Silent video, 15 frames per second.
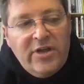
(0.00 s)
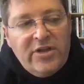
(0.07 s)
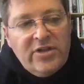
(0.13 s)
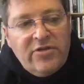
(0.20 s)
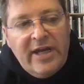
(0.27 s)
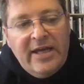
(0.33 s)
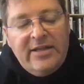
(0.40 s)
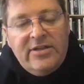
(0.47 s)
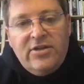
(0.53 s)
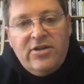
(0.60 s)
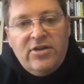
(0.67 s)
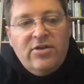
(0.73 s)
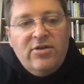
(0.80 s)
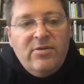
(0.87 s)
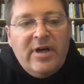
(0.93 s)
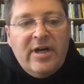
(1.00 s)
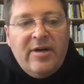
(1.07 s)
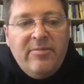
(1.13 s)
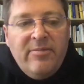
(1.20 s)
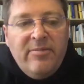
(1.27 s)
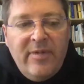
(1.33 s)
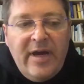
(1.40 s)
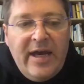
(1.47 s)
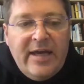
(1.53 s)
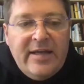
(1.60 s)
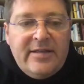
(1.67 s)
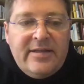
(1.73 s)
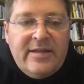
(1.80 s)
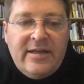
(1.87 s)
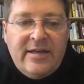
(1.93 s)
relates to
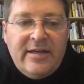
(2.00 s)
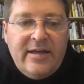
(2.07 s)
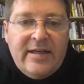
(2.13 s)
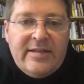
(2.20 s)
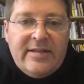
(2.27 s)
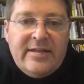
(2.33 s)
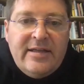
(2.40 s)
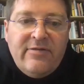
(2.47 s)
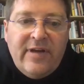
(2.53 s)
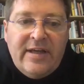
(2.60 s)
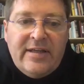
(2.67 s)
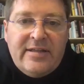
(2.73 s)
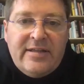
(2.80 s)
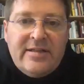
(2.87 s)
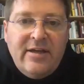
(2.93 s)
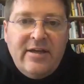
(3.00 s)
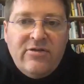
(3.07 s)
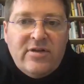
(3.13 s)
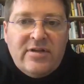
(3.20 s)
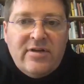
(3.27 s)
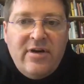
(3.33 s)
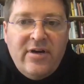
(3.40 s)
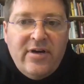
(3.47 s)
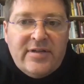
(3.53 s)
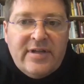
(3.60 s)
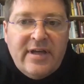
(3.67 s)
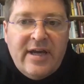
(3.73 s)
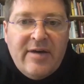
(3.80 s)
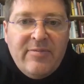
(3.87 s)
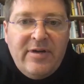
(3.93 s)
as an investor, can you just ask
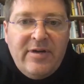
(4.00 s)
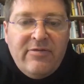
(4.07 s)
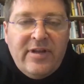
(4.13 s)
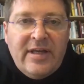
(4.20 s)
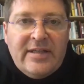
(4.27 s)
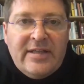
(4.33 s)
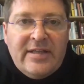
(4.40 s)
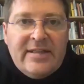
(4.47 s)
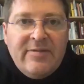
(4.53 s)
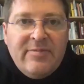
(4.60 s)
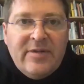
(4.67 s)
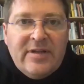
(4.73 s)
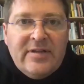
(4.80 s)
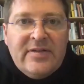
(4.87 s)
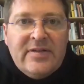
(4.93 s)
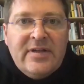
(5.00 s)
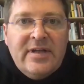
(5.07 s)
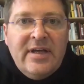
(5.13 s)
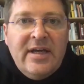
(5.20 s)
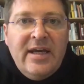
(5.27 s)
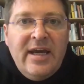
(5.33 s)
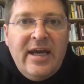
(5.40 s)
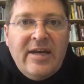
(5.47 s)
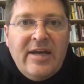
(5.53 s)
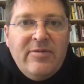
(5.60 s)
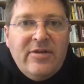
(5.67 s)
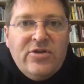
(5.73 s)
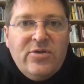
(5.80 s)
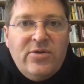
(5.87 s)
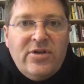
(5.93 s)
a company for their statements? And
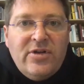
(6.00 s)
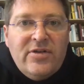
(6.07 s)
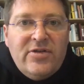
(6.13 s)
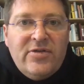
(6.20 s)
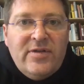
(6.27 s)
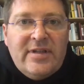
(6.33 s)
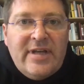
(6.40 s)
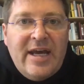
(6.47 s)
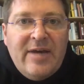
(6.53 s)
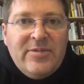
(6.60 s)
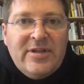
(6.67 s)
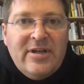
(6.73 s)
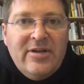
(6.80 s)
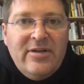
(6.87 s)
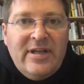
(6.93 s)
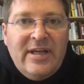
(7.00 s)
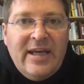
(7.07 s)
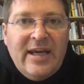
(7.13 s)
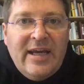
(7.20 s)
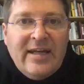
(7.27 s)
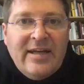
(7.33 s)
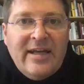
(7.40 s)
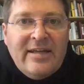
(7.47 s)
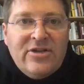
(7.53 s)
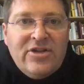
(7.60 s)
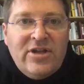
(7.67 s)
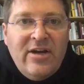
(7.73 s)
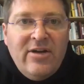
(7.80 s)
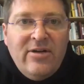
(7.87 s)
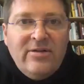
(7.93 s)
the short answer is absolutely. And as a
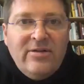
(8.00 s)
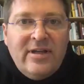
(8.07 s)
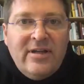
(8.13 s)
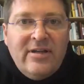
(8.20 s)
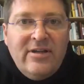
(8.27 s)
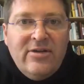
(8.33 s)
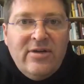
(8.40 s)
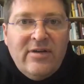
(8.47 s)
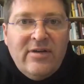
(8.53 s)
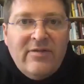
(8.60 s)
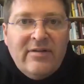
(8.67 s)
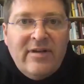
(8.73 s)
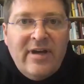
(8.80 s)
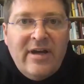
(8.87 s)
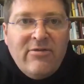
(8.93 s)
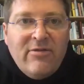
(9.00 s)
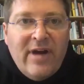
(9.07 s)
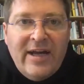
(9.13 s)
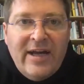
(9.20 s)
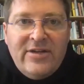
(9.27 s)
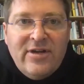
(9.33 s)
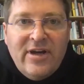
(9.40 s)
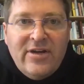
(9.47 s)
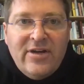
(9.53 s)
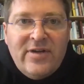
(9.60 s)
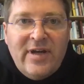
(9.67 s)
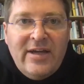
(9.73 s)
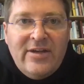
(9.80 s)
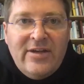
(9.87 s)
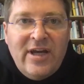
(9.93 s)
shareholder, you have a right to go to
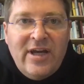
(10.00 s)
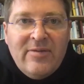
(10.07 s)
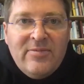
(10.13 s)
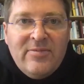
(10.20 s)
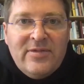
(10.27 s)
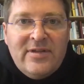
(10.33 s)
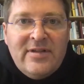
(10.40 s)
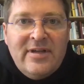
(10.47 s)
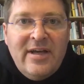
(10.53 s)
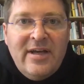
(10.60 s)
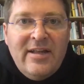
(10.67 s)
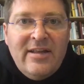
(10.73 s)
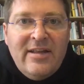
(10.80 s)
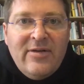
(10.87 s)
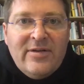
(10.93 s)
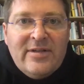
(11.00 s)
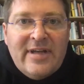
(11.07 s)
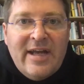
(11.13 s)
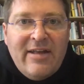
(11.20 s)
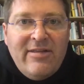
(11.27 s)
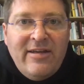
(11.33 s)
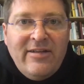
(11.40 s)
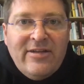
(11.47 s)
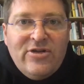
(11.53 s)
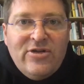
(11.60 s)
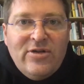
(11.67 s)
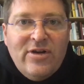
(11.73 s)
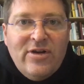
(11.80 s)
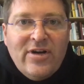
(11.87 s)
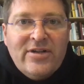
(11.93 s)
AGMs. There is nothing that
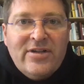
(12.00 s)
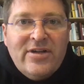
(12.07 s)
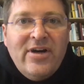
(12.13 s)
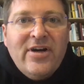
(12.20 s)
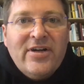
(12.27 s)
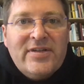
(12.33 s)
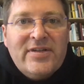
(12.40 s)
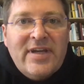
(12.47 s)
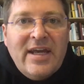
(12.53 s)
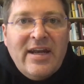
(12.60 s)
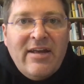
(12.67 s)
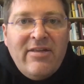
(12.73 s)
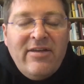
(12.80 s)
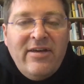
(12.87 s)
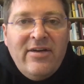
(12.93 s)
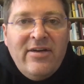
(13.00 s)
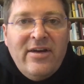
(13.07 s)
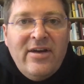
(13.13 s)
you can't ask. And I think